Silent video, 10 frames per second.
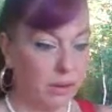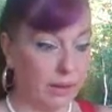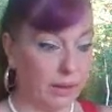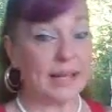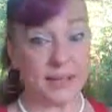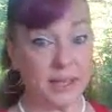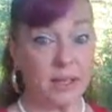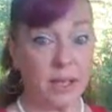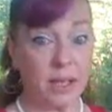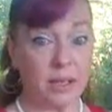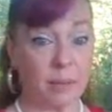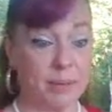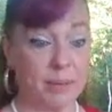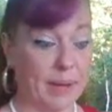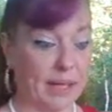And that's an
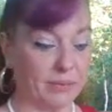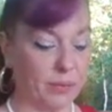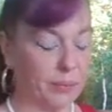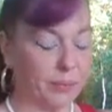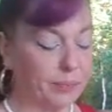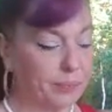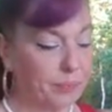uphill battle for you.